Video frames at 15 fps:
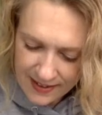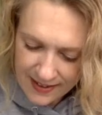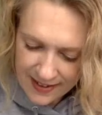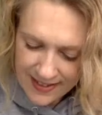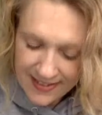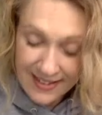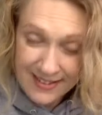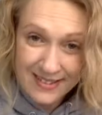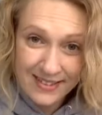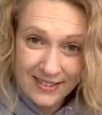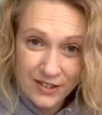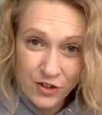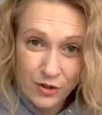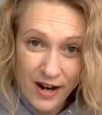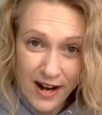A nice little
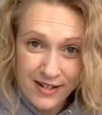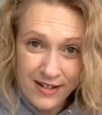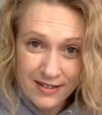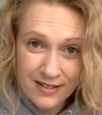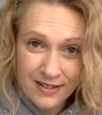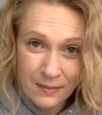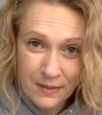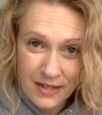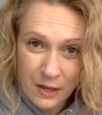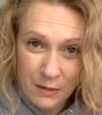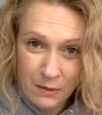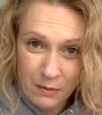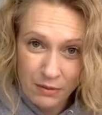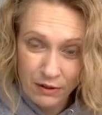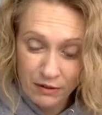distraction, something to help
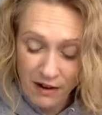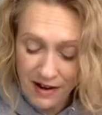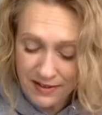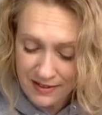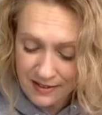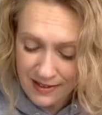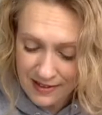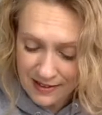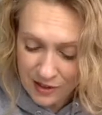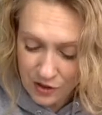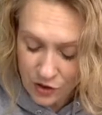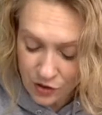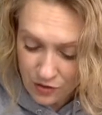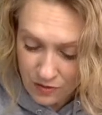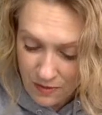me procrastinate
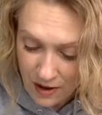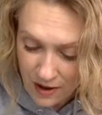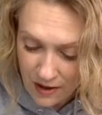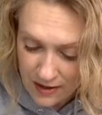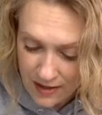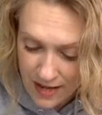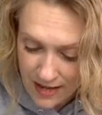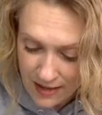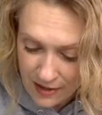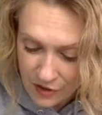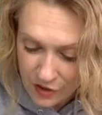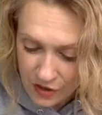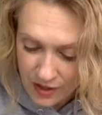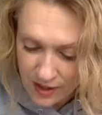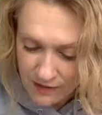too from all that other
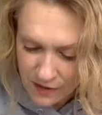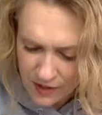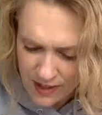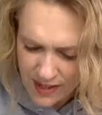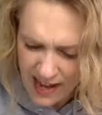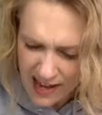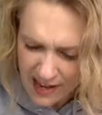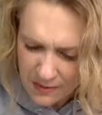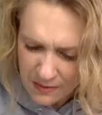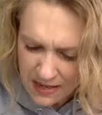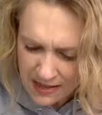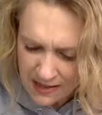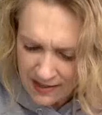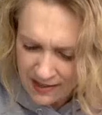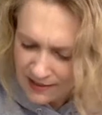stuff, all the
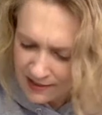admin.